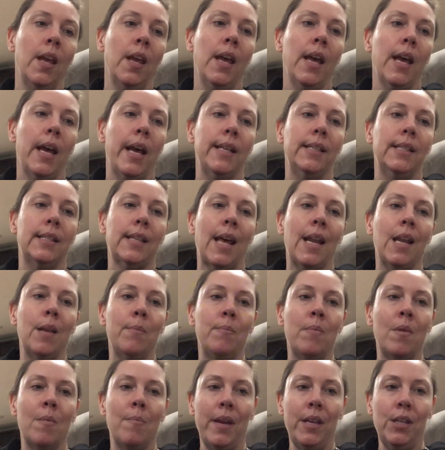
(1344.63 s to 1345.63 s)
I sat
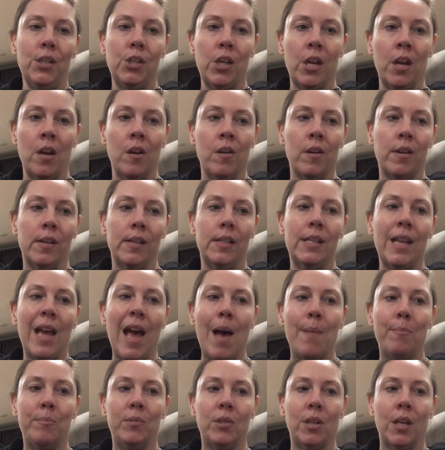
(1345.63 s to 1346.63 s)
up in my chair and
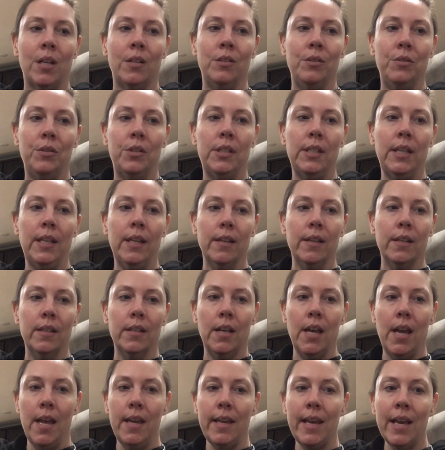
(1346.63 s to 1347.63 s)
tapped on Lucille.
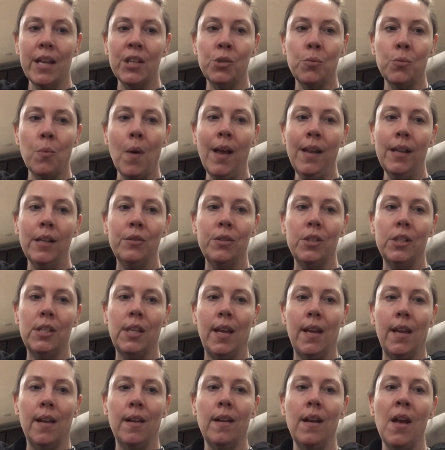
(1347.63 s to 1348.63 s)
Guess what,
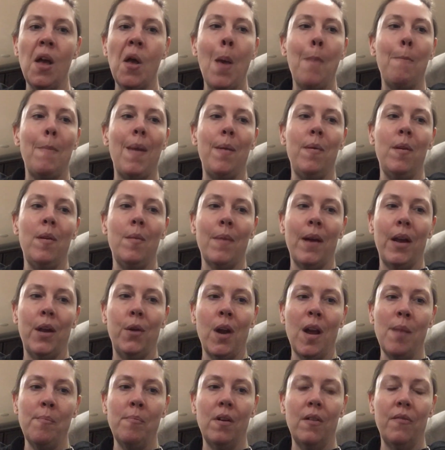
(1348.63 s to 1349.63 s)
Lucille? Maybe my
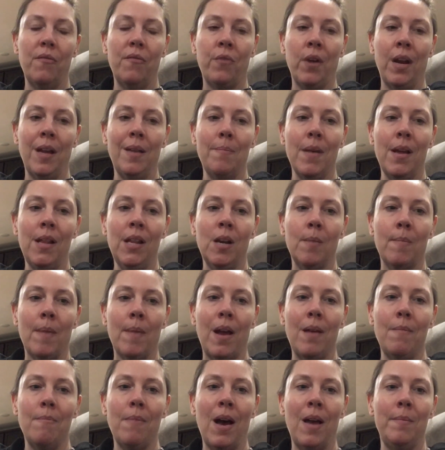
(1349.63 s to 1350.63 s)
Grandpa Frank Miller
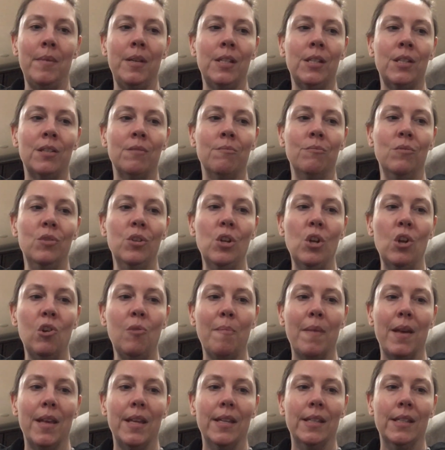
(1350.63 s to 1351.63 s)
might buy me some new
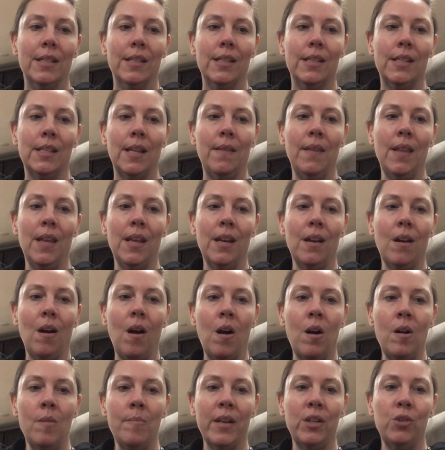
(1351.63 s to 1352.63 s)
mittens, and then
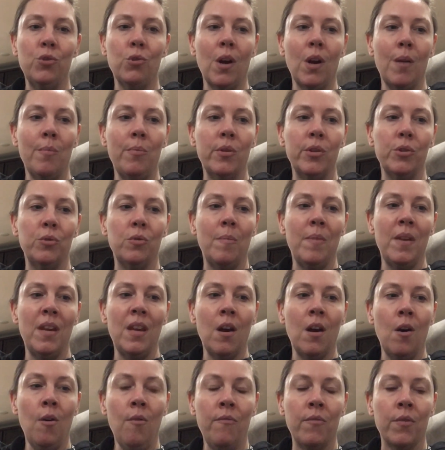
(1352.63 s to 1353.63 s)
all my troubles will
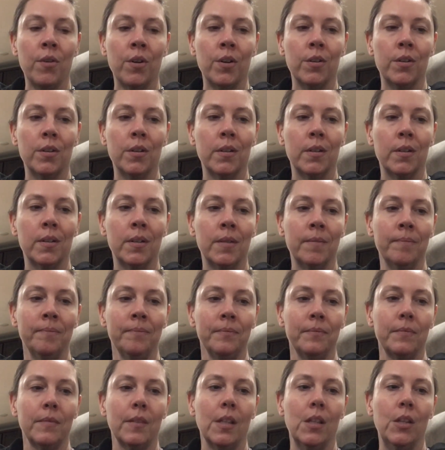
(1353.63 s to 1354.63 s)
be over.
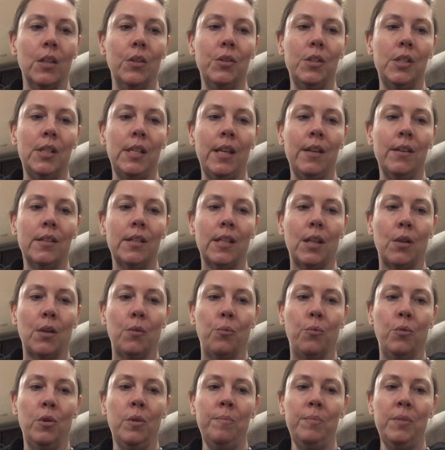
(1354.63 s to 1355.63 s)
Lucille
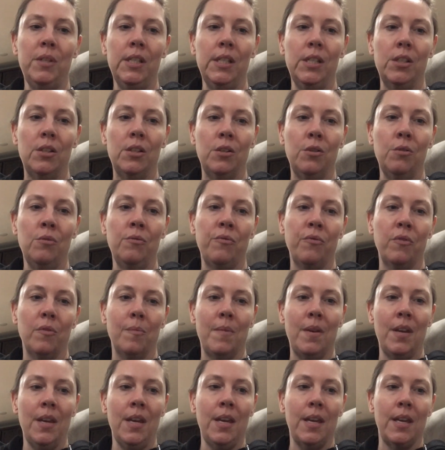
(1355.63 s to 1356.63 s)
said, whoop-de-doo for
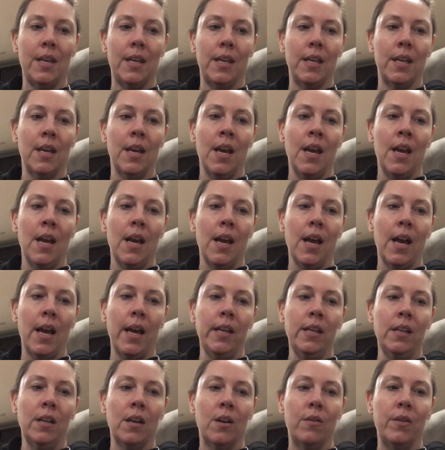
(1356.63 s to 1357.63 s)
me. I
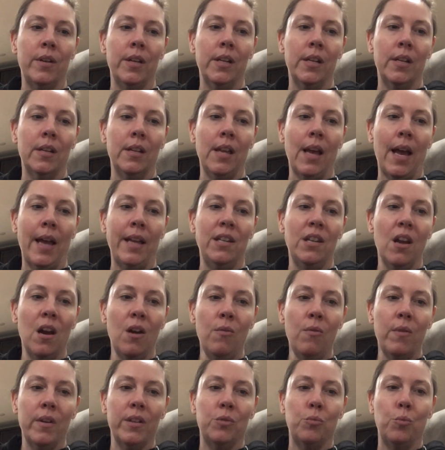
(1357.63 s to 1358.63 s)
know
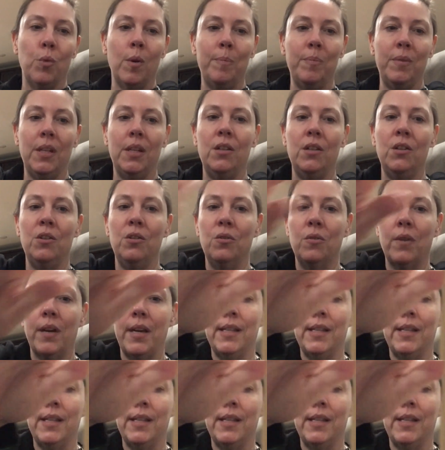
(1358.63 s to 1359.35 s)
it's whoop-de-doo, I